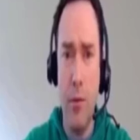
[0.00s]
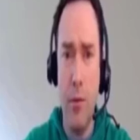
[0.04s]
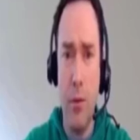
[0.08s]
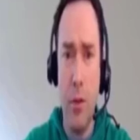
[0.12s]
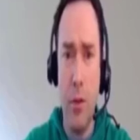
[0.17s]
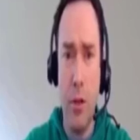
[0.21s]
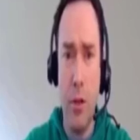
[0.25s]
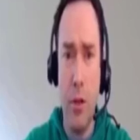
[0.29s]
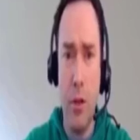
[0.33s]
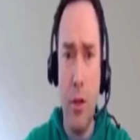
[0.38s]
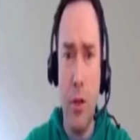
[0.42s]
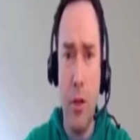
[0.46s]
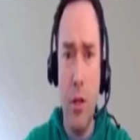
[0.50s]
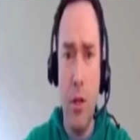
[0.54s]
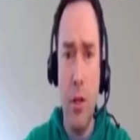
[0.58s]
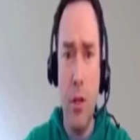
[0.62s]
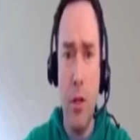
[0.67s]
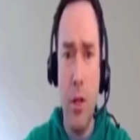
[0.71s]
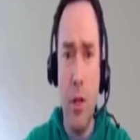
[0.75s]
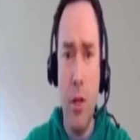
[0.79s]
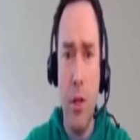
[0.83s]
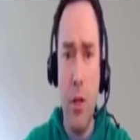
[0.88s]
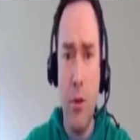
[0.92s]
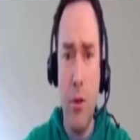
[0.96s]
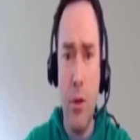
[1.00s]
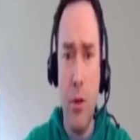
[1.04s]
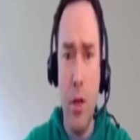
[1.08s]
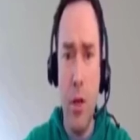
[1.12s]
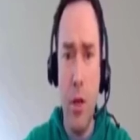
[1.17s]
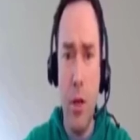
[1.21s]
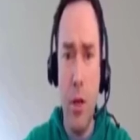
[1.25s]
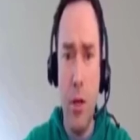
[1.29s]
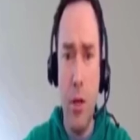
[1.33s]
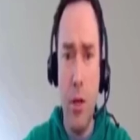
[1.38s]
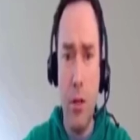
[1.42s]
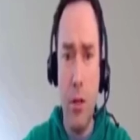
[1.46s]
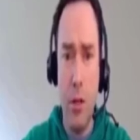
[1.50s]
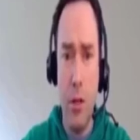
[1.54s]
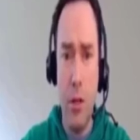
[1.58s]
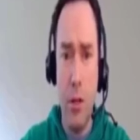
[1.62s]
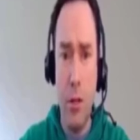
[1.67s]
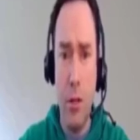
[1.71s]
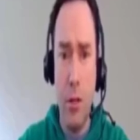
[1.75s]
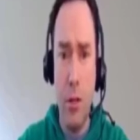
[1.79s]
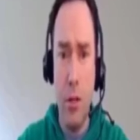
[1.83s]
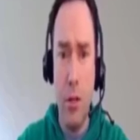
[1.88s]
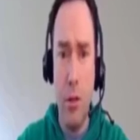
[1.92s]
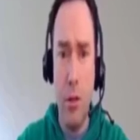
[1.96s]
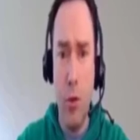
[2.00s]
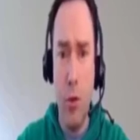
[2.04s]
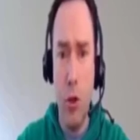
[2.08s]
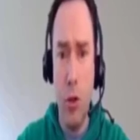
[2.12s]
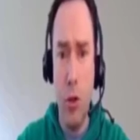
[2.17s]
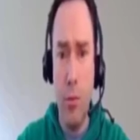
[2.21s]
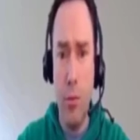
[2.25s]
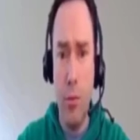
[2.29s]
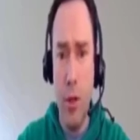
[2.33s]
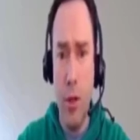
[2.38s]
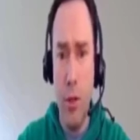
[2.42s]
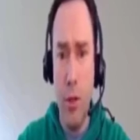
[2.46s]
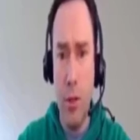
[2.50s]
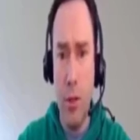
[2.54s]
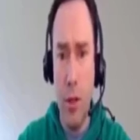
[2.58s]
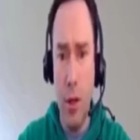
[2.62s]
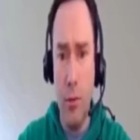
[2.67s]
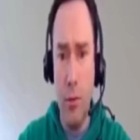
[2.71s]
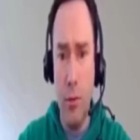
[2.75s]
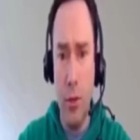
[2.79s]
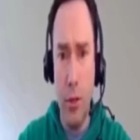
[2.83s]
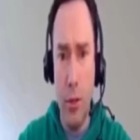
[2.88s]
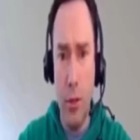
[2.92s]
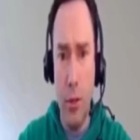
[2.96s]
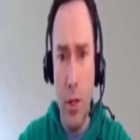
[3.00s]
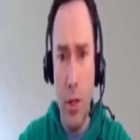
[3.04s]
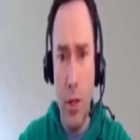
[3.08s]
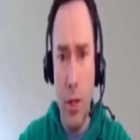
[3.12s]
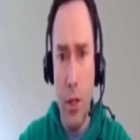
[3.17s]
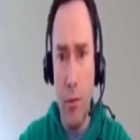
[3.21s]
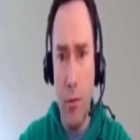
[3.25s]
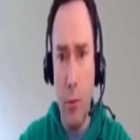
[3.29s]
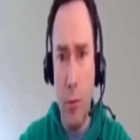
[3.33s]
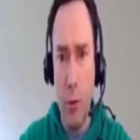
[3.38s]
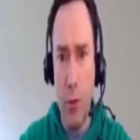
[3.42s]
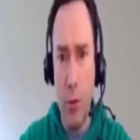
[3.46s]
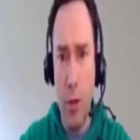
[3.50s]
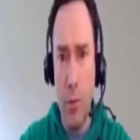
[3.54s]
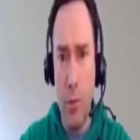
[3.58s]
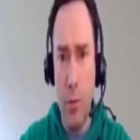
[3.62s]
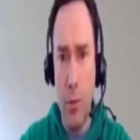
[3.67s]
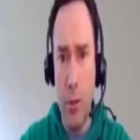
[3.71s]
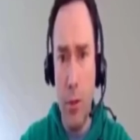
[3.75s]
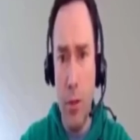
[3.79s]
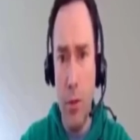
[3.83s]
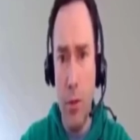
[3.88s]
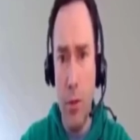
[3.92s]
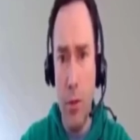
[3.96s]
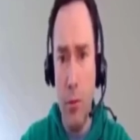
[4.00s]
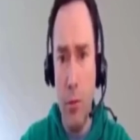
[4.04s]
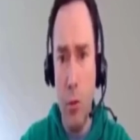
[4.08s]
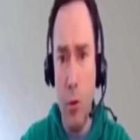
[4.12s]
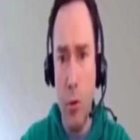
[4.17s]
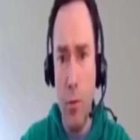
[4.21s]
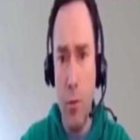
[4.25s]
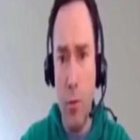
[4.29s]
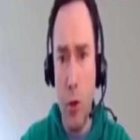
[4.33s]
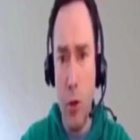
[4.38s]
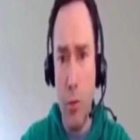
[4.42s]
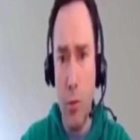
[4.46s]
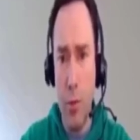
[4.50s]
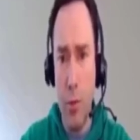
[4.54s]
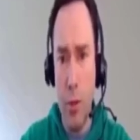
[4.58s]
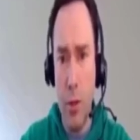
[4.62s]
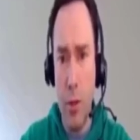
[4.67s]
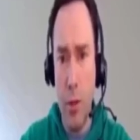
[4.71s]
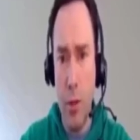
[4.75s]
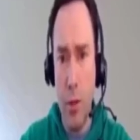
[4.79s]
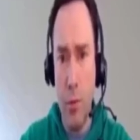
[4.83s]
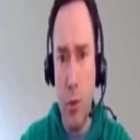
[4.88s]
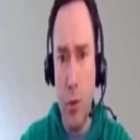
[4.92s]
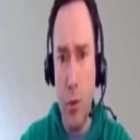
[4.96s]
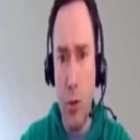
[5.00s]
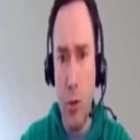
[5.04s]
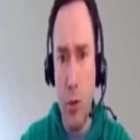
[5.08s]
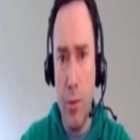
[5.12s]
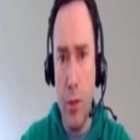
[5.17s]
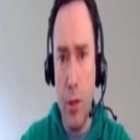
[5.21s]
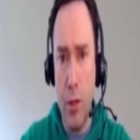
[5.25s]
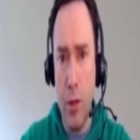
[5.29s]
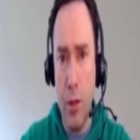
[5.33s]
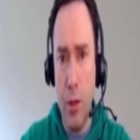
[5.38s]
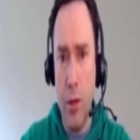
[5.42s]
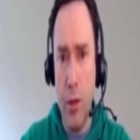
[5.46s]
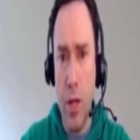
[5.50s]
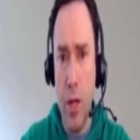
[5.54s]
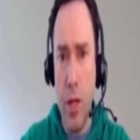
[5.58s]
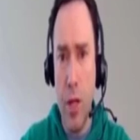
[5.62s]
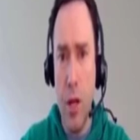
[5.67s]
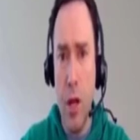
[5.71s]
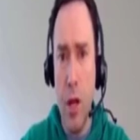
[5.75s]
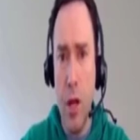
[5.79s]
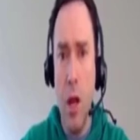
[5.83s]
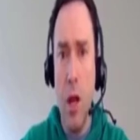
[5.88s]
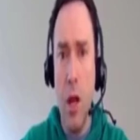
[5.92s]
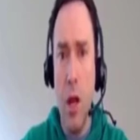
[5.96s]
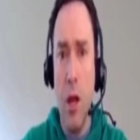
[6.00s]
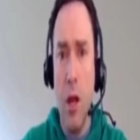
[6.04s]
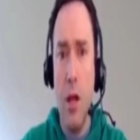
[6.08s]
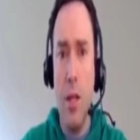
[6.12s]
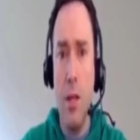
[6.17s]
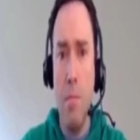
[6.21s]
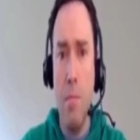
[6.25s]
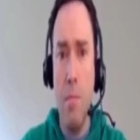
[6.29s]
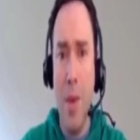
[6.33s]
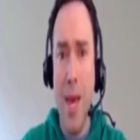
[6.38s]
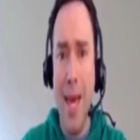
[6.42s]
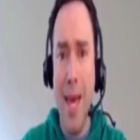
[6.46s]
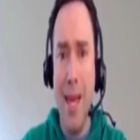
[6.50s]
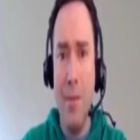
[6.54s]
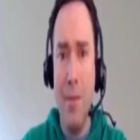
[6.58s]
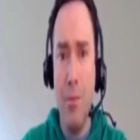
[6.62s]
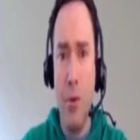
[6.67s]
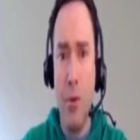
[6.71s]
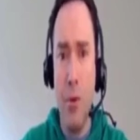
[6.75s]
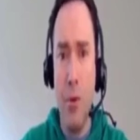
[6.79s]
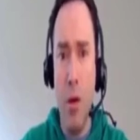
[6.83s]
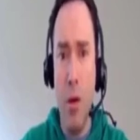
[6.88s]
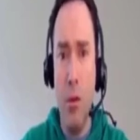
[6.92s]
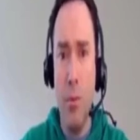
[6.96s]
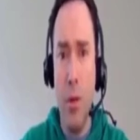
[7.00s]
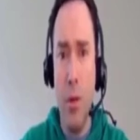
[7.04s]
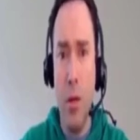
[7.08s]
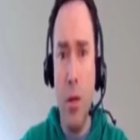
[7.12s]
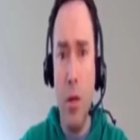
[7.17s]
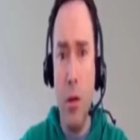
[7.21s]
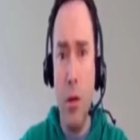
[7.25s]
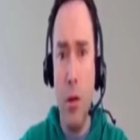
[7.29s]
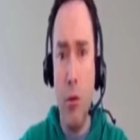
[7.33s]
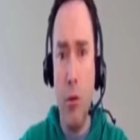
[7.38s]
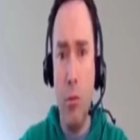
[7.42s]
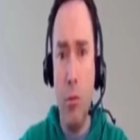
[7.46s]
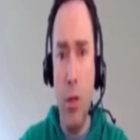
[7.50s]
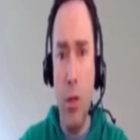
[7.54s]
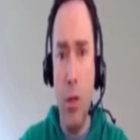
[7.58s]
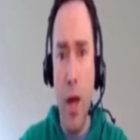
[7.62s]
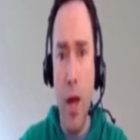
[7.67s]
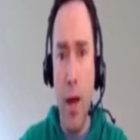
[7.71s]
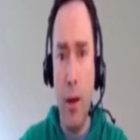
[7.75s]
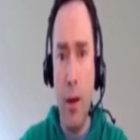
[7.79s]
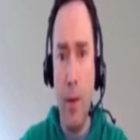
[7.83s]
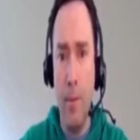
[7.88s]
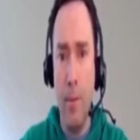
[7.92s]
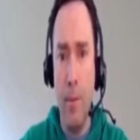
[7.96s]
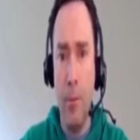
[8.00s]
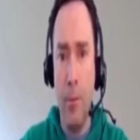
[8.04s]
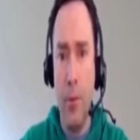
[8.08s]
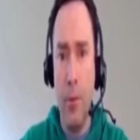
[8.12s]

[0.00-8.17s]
after e3, e6, bishop e7, for example, d4, bishop e7, bishop d3. The main problem here for black,